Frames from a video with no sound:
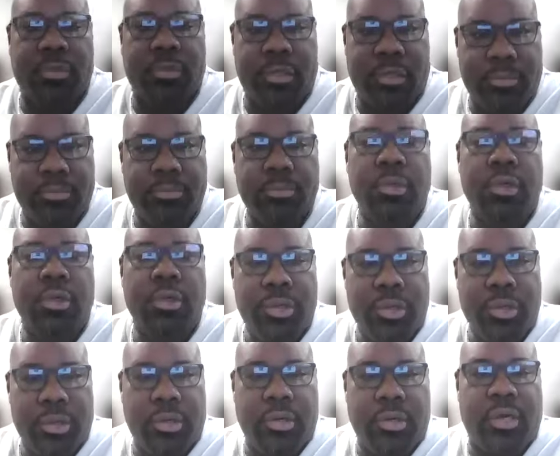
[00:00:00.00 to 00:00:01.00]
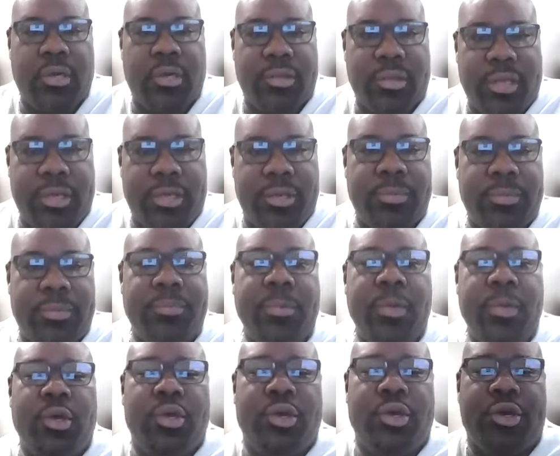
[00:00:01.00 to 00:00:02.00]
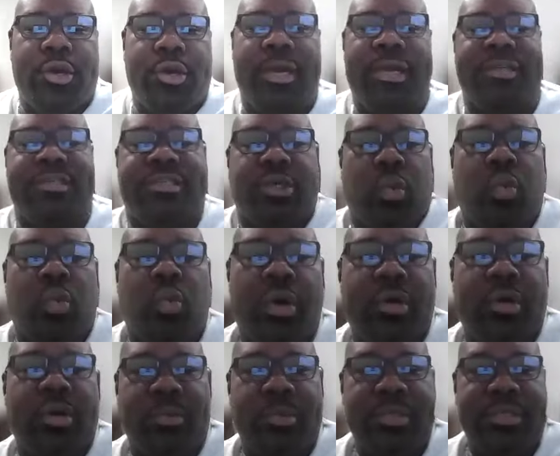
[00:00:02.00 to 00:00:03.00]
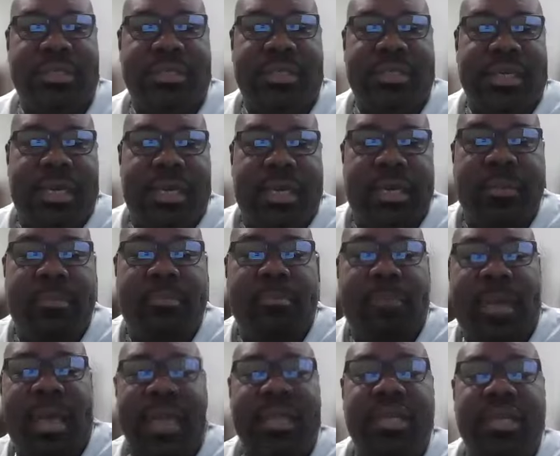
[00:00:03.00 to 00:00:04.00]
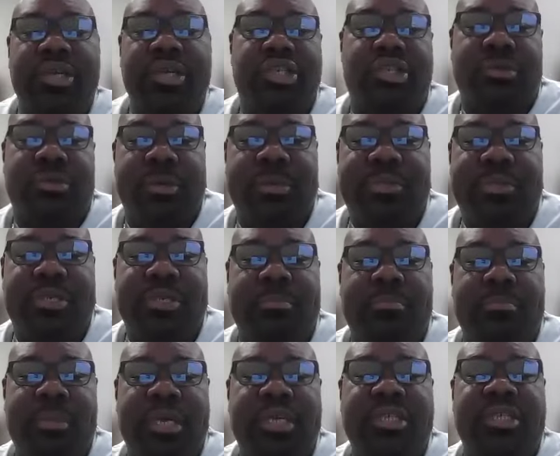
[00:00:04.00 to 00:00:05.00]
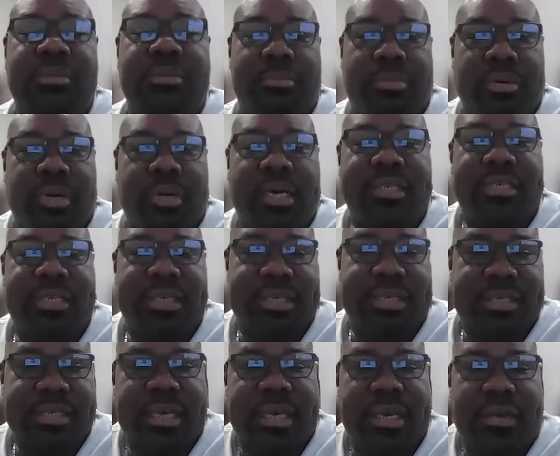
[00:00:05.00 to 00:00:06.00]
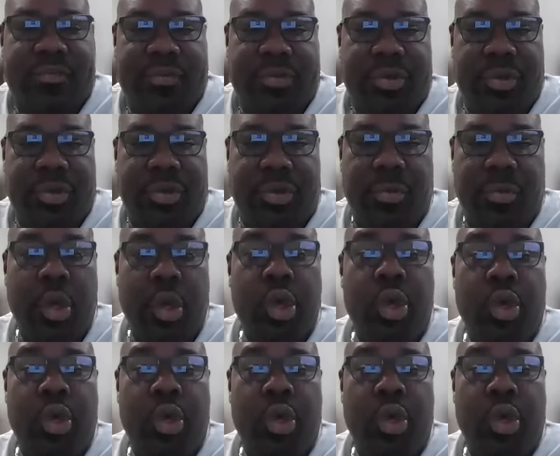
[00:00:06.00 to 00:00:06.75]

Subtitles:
Okay. All right. Thank you. All right. So, what was the manuscript submission process like for you?